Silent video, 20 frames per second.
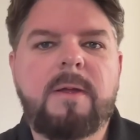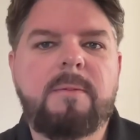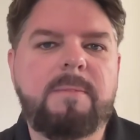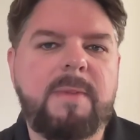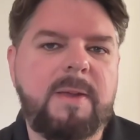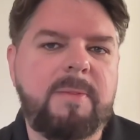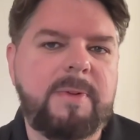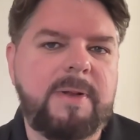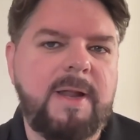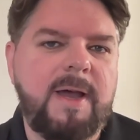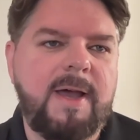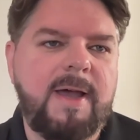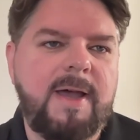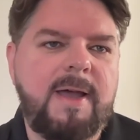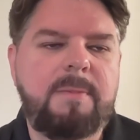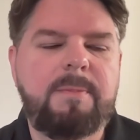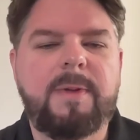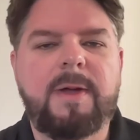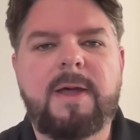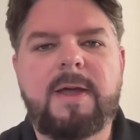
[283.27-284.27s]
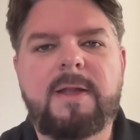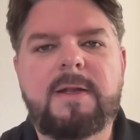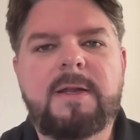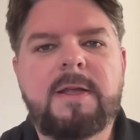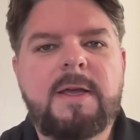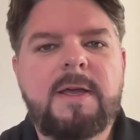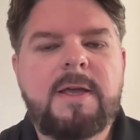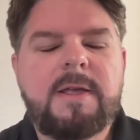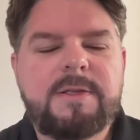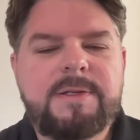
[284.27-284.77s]
Maybe not, but
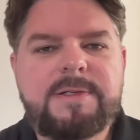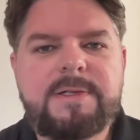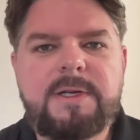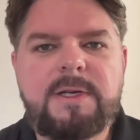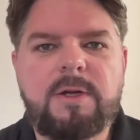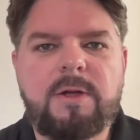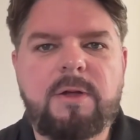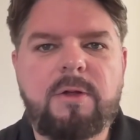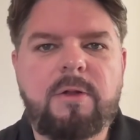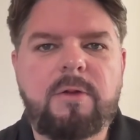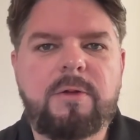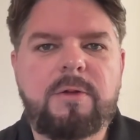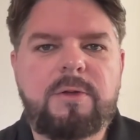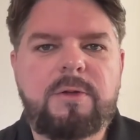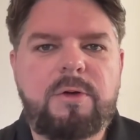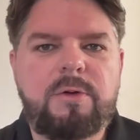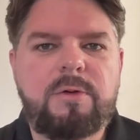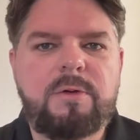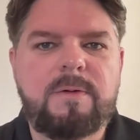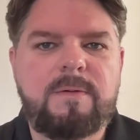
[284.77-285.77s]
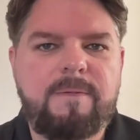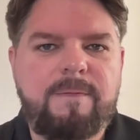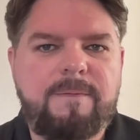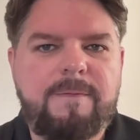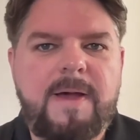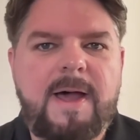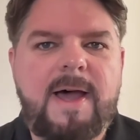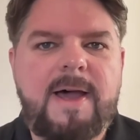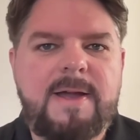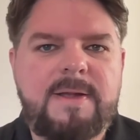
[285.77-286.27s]
still, you can
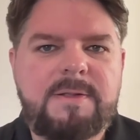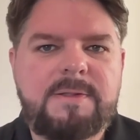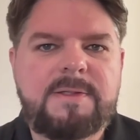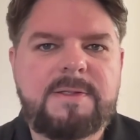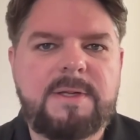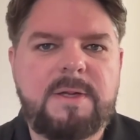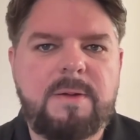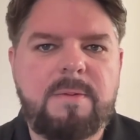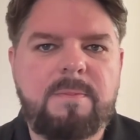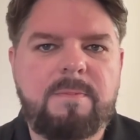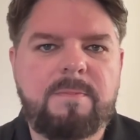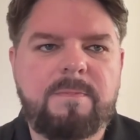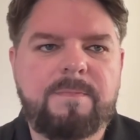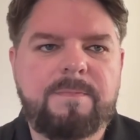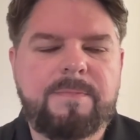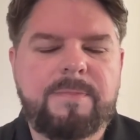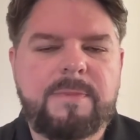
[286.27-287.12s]
find some